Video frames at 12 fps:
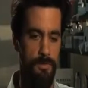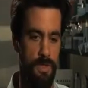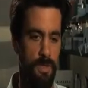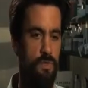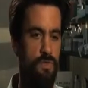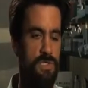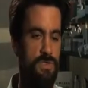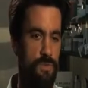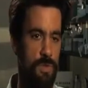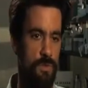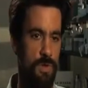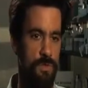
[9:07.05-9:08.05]
The other reason
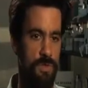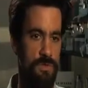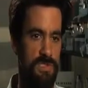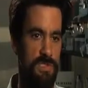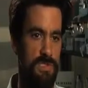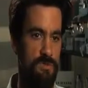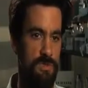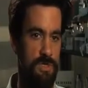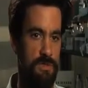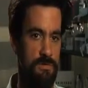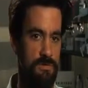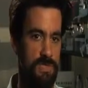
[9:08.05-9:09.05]
we work with them is because we
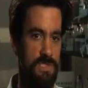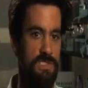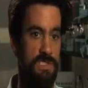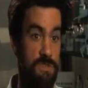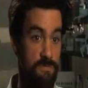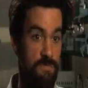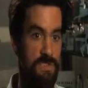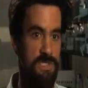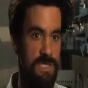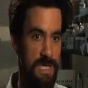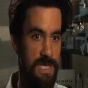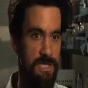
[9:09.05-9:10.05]
got these
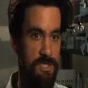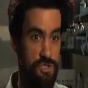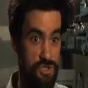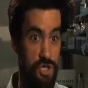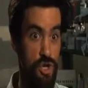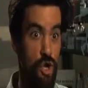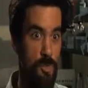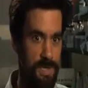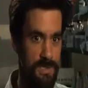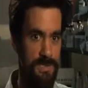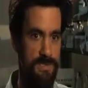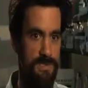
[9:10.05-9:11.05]
sophisticated genomics